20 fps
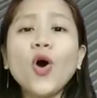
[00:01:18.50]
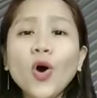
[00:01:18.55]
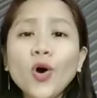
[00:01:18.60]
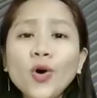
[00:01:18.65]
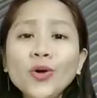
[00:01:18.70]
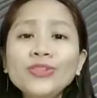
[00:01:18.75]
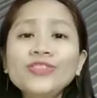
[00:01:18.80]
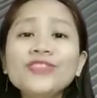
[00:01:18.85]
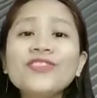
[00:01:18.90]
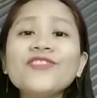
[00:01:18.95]

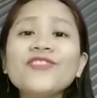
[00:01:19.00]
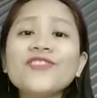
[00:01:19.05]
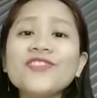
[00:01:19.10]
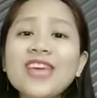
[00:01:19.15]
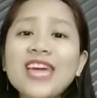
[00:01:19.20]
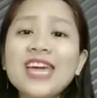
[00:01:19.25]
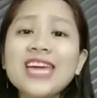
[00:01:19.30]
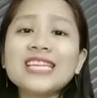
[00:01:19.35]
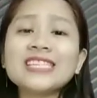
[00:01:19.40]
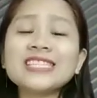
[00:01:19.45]
Old
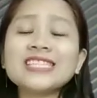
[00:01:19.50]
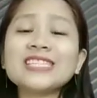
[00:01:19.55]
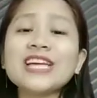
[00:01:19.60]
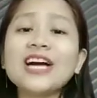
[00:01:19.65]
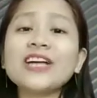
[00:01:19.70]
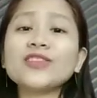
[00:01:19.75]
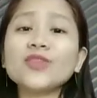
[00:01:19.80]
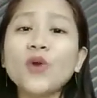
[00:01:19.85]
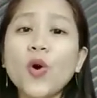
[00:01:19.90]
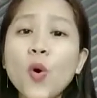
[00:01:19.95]
things
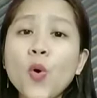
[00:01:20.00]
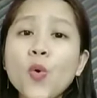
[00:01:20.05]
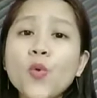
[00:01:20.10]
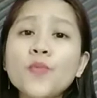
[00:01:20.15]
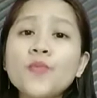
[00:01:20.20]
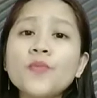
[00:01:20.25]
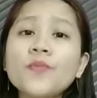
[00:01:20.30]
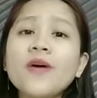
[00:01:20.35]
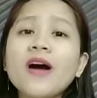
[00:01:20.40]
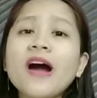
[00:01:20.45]
at
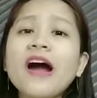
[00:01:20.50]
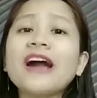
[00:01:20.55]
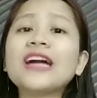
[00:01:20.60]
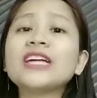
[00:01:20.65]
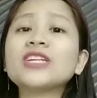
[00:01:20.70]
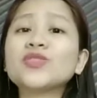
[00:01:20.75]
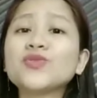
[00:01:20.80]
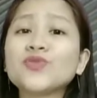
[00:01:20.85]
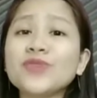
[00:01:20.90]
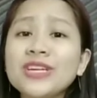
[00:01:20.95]
home
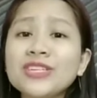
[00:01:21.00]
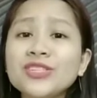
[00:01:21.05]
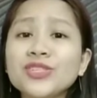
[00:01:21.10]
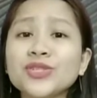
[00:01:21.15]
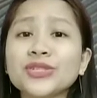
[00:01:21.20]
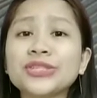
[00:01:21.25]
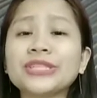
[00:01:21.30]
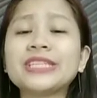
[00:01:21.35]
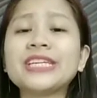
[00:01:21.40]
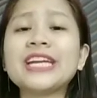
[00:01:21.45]
are
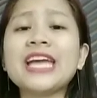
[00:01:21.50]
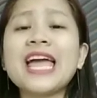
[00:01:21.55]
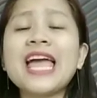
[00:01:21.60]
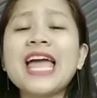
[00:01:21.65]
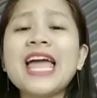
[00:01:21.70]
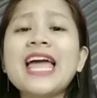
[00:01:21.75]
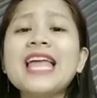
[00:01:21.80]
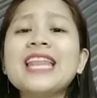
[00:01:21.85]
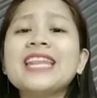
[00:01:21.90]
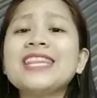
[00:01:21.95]
treasured
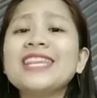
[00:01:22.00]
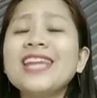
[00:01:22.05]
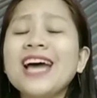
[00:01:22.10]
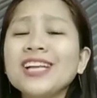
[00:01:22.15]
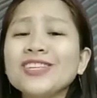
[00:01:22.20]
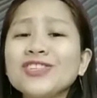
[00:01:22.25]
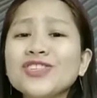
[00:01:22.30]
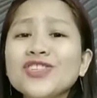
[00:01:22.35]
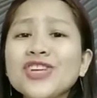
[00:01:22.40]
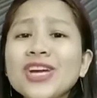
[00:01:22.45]

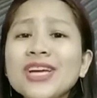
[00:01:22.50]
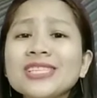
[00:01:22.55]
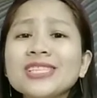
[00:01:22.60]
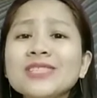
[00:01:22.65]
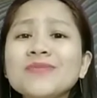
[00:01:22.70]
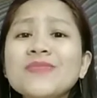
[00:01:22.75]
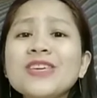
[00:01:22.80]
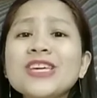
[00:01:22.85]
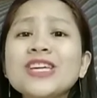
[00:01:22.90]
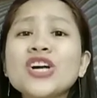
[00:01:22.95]
not
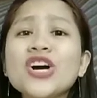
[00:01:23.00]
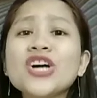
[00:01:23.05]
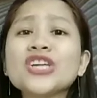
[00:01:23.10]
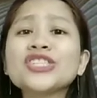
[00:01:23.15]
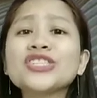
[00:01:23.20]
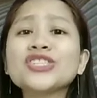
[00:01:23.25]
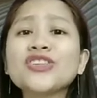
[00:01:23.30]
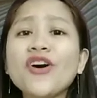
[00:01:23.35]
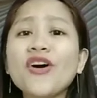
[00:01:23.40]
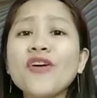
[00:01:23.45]
just
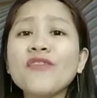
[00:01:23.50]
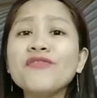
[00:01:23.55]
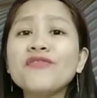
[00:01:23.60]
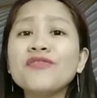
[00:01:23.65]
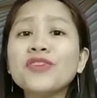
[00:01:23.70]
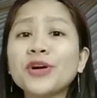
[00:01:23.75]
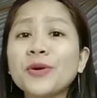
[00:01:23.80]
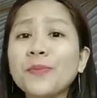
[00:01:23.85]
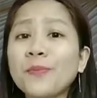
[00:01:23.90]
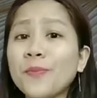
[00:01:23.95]
because
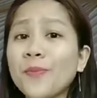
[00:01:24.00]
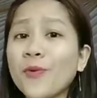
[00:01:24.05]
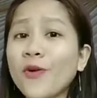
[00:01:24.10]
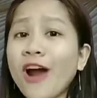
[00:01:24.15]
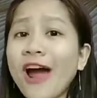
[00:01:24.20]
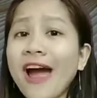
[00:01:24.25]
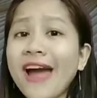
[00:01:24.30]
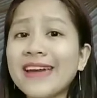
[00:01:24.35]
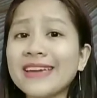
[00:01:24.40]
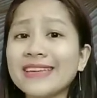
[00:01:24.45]
of their
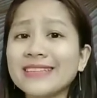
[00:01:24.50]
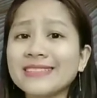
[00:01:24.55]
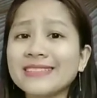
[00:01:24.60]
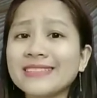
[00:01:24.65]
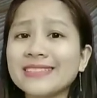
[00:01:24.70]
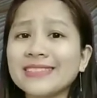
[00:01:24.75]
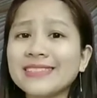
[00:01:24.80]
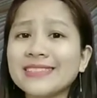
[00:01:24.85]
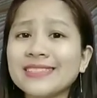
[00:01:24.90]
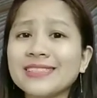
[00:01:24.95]

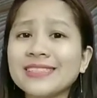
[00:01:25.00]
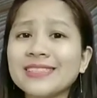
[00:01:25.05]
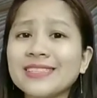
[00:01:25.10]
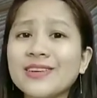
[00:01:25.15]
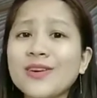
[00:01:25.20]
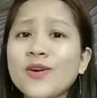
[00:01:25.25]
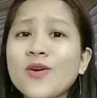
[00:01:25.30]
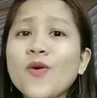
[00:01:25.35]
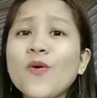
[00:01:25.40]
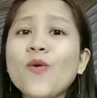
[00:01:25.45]
price
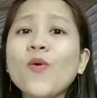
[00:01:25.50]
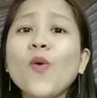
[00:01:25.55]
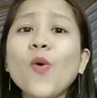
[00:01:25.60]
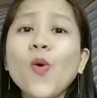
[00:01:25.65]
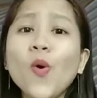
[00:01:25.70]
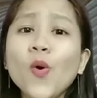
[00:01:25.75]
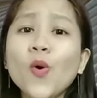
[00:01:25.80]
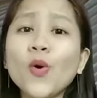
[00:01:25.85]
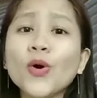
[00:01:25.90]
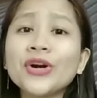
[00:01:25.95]

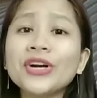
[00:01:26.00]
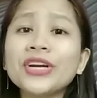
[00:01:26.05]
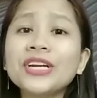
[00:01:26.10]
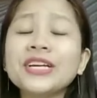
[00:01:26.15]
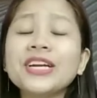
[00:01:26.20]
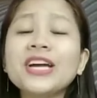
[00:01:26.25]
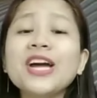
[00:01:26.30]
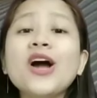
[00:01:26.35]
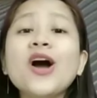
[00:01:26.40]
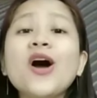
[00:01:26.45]

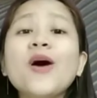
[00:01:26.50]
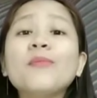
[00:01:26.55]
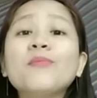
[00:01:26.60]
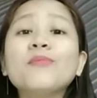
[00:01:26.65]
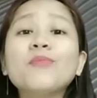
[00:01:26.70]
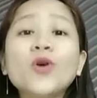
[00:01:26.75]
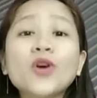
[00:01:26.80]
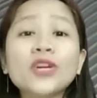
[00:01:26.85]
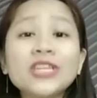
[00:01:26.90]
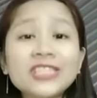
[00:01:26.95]
or
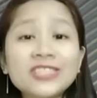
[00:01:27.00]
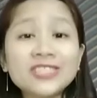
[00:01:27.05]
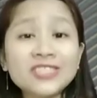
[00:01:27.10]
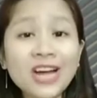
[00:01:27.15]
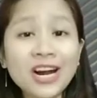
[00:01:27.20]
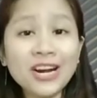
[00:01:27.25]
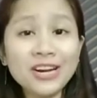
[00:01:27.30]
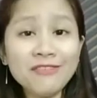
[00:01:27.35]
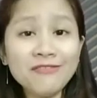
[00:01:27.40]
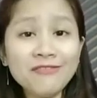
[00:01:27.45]

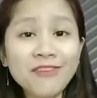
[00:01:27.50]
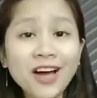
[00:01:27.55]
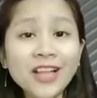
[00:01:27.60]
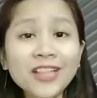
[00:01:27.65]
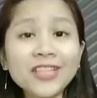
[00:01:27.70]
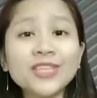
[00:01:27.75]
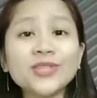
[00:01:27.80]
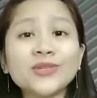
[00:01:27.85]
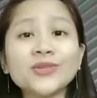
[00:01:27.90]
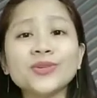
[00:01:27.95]
monetary
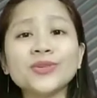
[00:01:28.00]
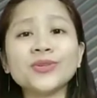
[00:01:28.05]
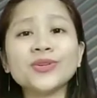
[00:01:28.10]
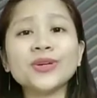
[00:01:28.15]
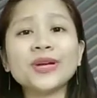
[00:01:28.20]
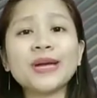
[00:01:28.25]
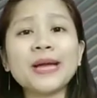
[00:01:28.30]
value,